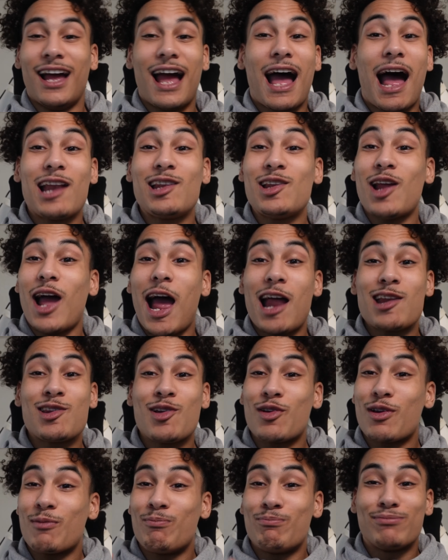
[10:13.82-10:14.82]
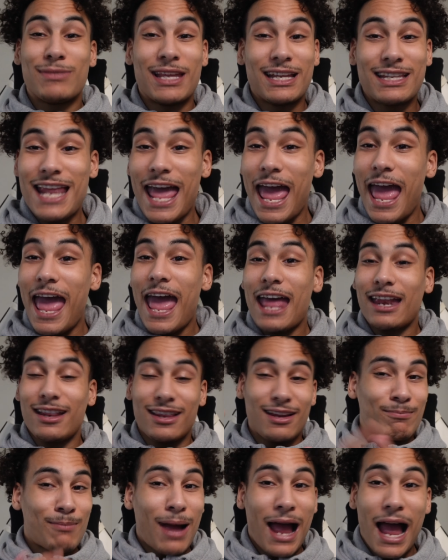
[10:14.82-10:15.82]
I, I know the the dad,
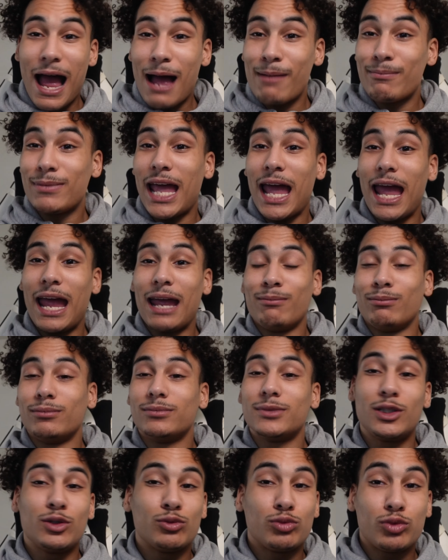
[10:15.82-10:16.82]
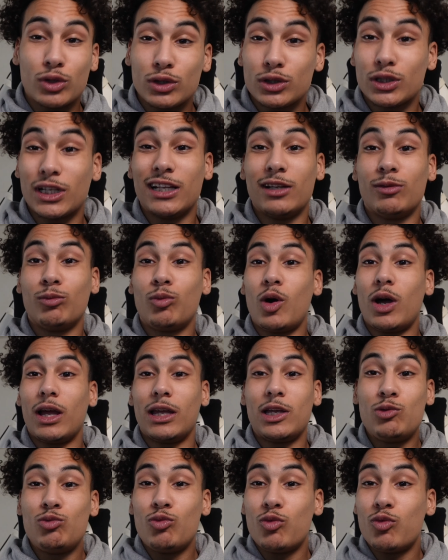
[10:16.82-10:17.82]
the mom name, what the what
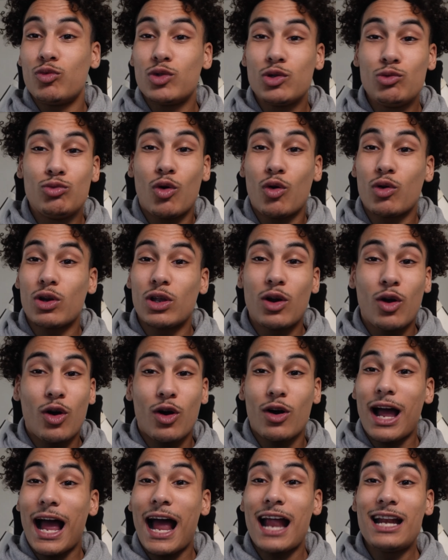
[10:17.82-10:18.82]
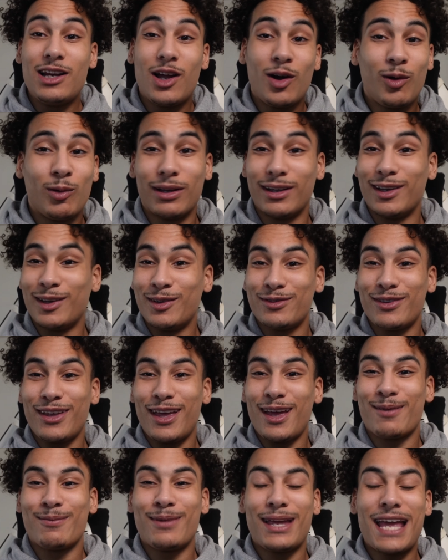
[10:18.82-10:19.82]
you you want it all. I know it. You
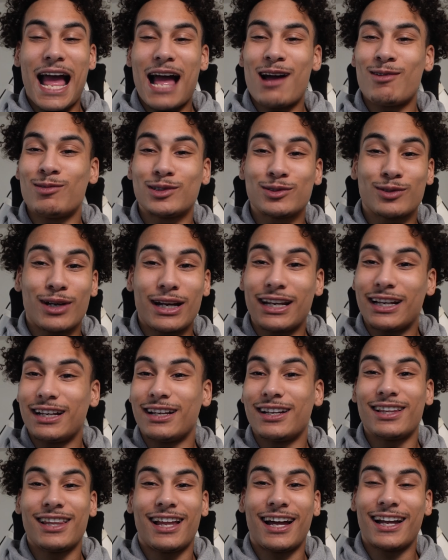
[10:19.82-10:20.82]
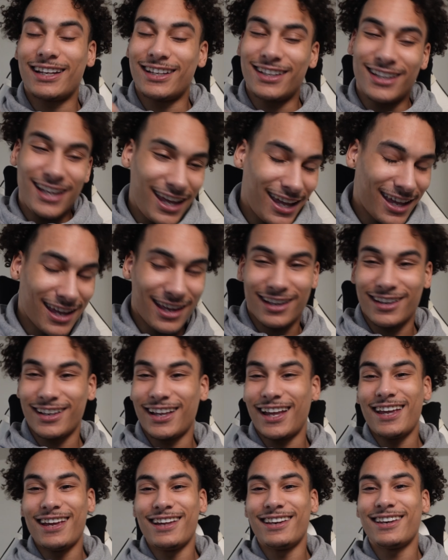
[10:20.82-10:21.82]
feel me? I was ready to like yeah,
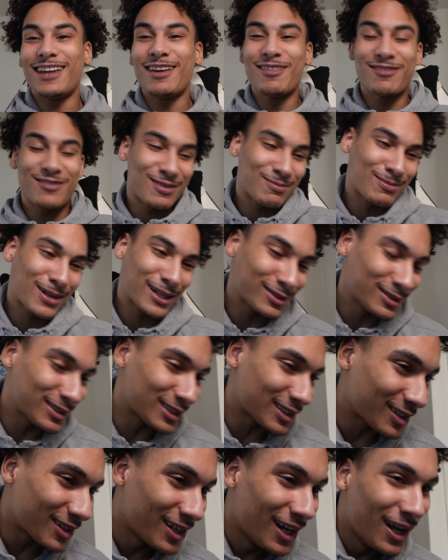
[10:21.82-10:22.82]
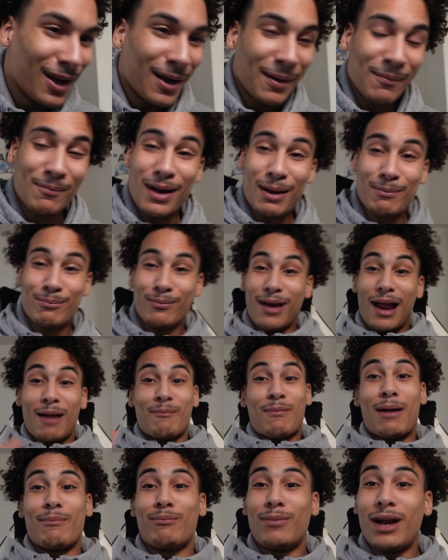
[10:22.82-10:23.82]
it different, bro. So my
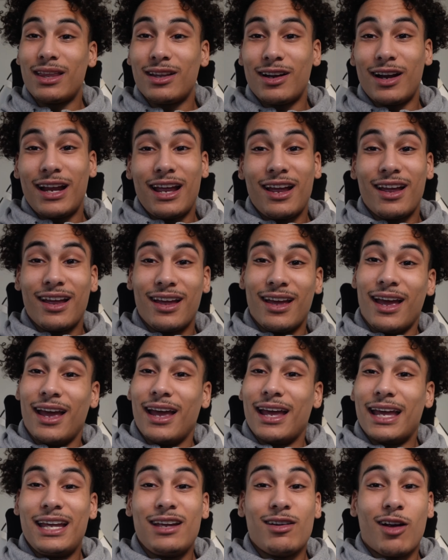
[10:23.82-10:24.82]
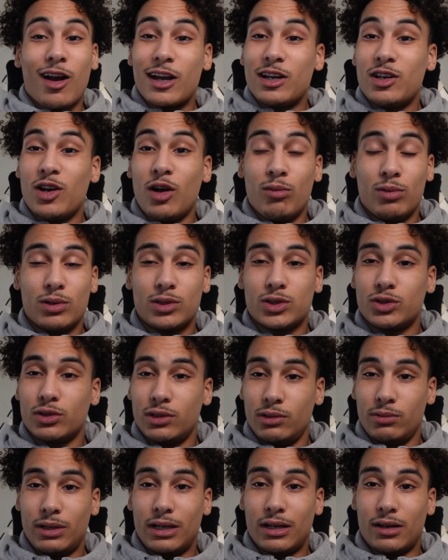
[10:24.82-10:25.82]
my brother he he already know what
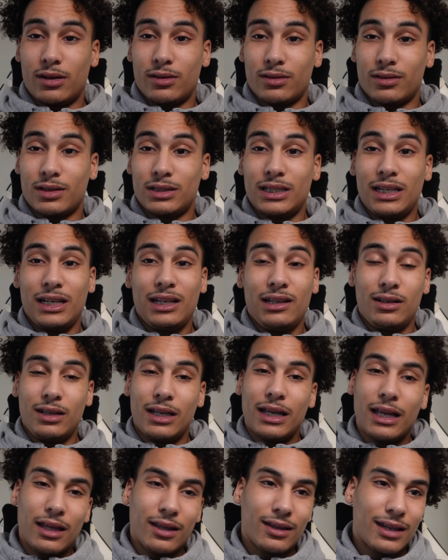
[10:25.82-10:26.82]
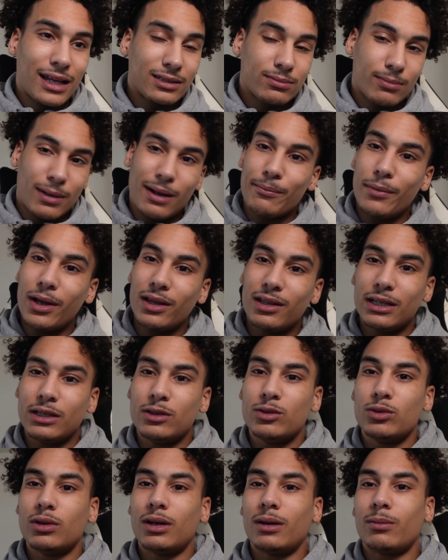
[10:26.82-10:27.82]
street we on because he that's my brother he
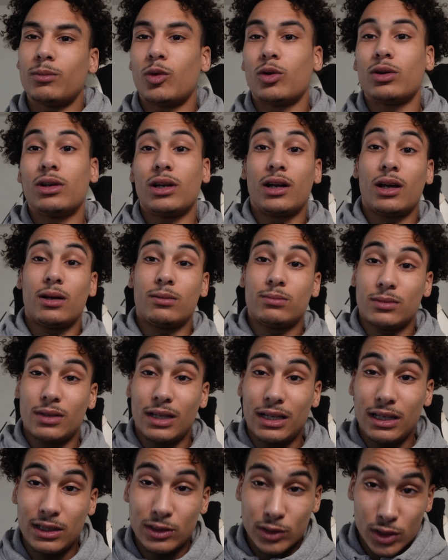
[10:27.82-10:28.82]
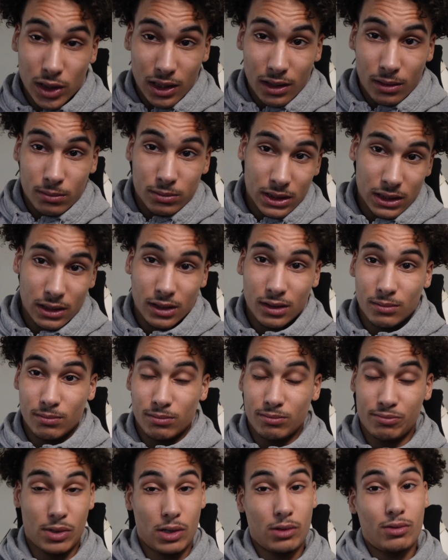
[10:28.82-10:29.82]
grew up on to come he used to come to
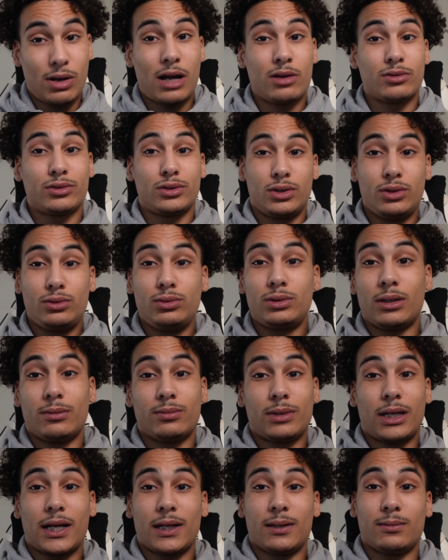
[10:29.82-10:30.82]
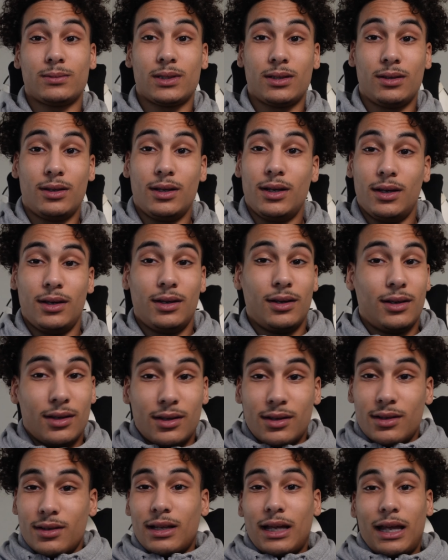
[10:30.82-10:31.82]
bro house too sometimes
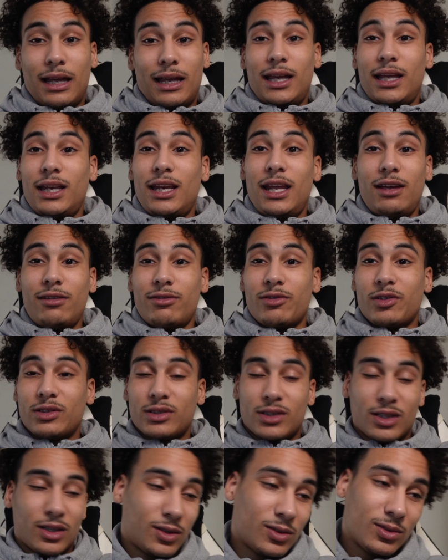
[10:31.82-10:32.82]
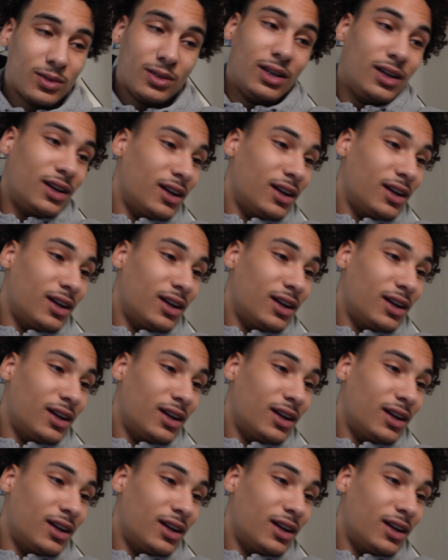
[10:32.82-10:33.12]
and it different so